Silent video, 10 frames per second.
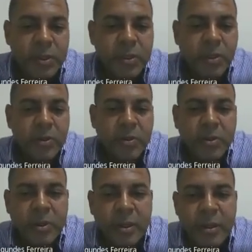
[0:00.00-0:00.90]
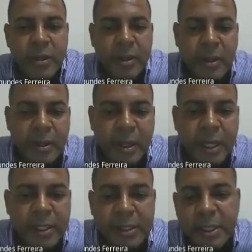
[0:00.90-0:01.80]
So
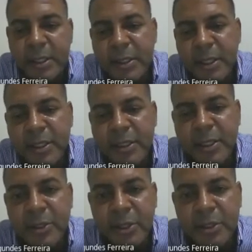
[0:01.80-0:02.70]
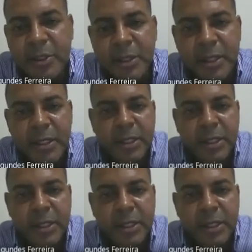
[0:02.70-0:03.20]
less than, let's say, 30,